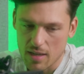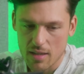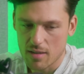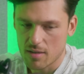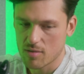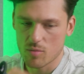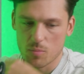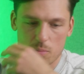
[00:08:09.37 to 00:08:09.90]

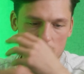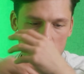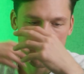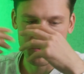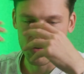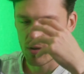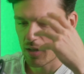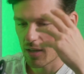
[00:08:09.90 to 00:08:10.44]
there could
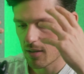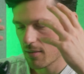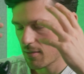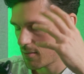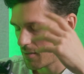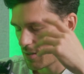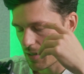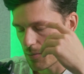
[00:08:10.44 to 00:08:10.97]
be, like
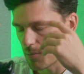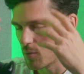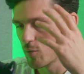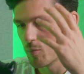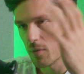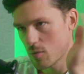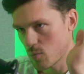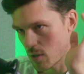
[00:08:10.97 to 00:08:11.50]

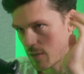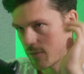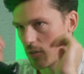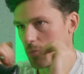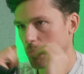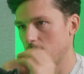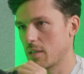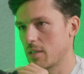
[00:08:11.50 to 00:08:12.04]
improvements,
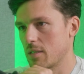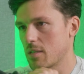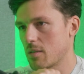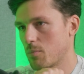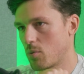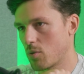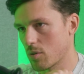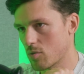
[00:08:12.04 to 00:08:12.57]
whatever, but it's an
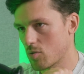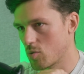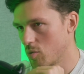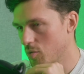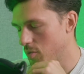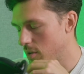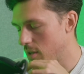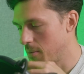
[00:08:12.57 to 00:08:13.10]
important
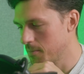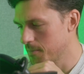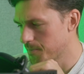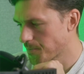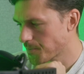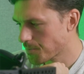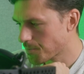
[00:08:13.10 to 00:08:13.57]
tool for them.